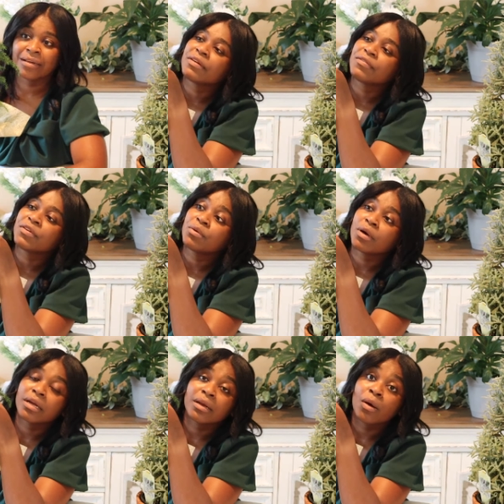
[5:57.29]
If you
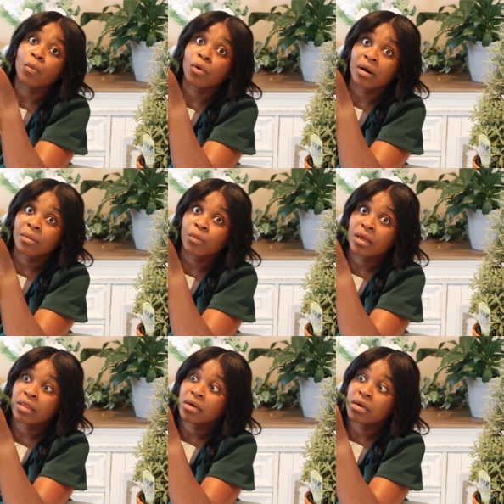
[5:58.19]
are in a warm
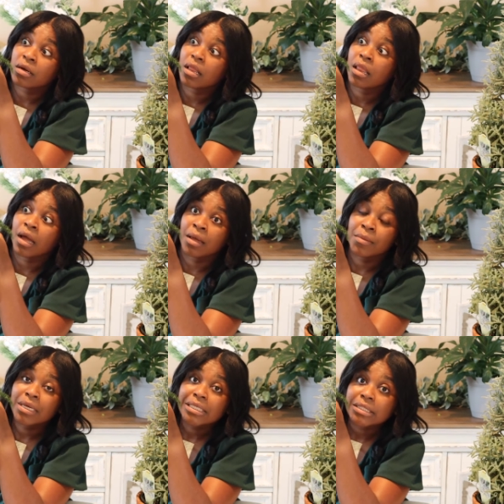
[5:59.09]
weather
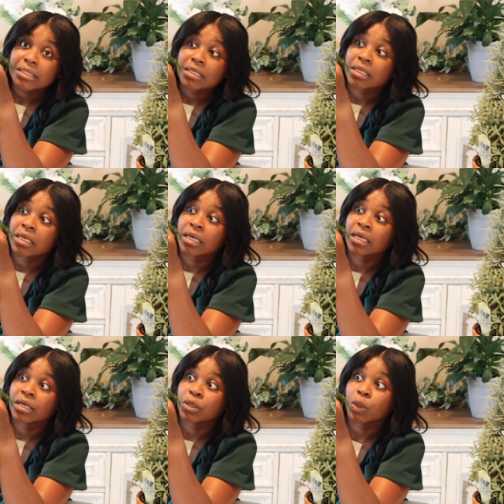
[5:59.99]
climate,
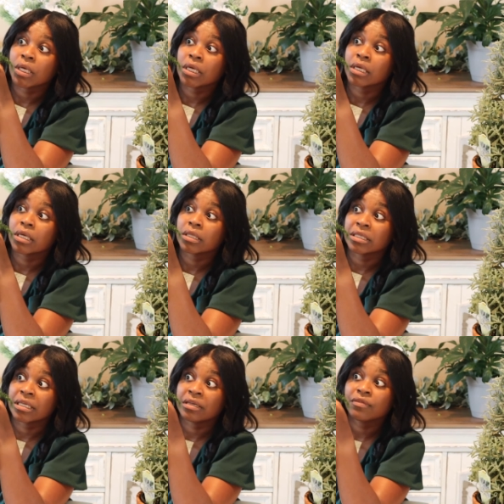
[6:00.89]
then you can
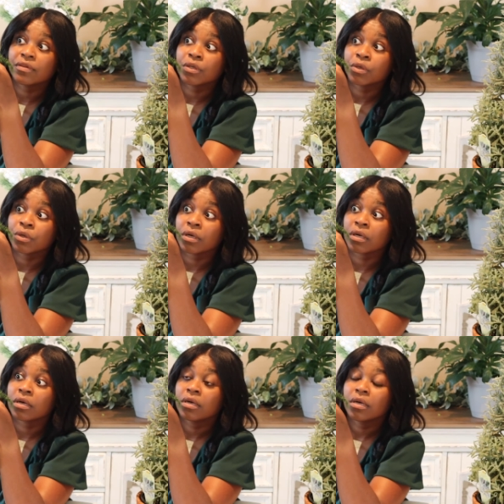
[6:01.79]
leave your